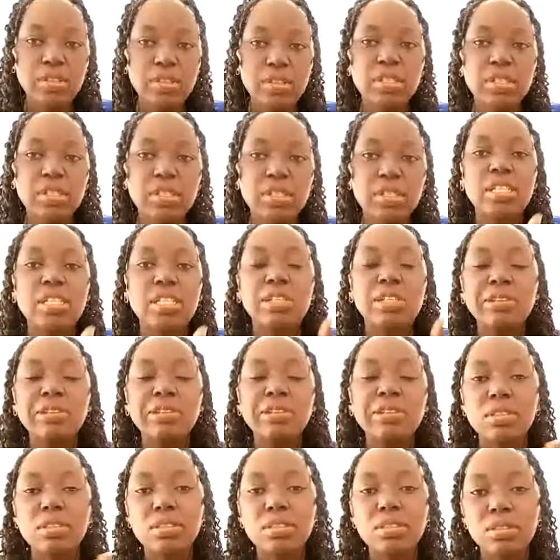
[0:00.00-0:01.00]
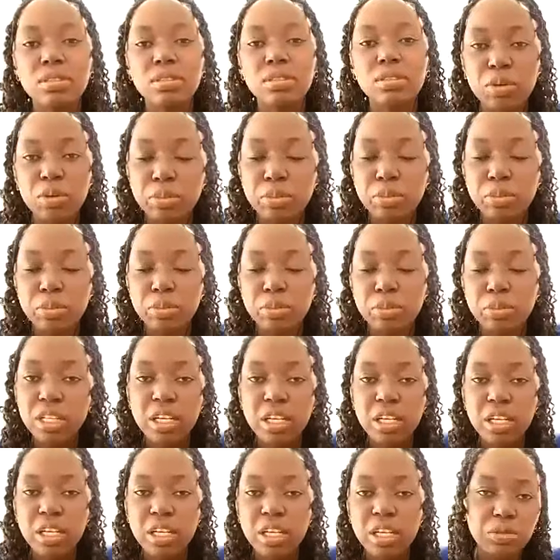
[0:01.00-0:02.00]
showing the process
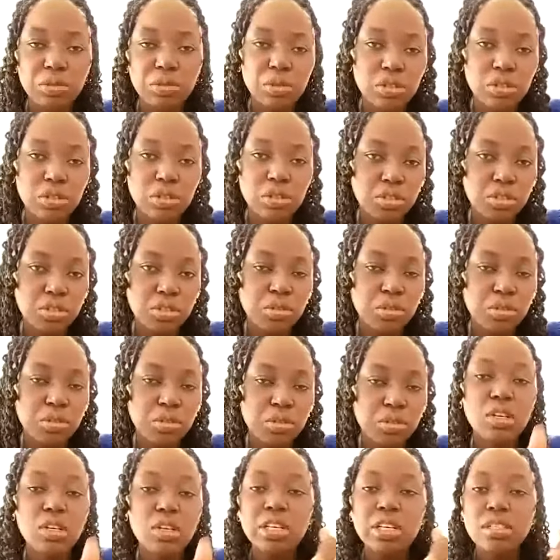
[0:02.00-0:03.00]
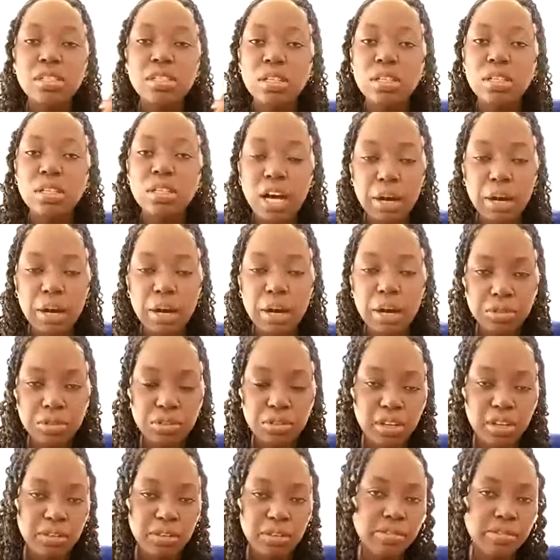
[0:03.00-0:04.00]
your product goes through up
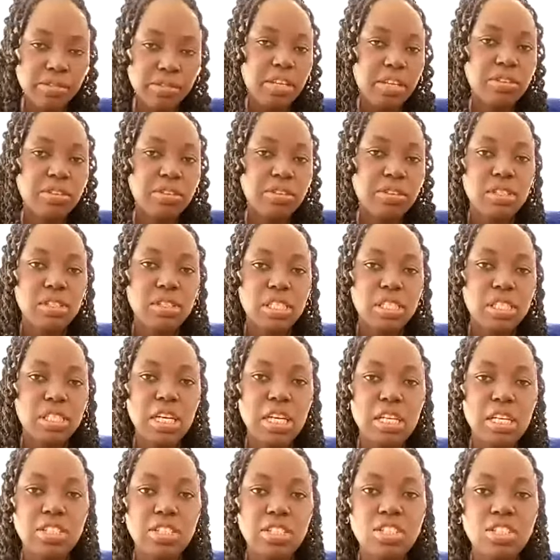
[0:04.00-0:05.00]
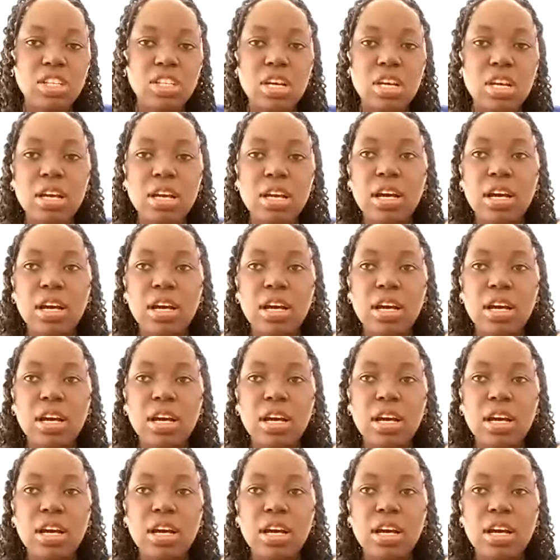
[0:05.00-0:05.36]
to the final stage.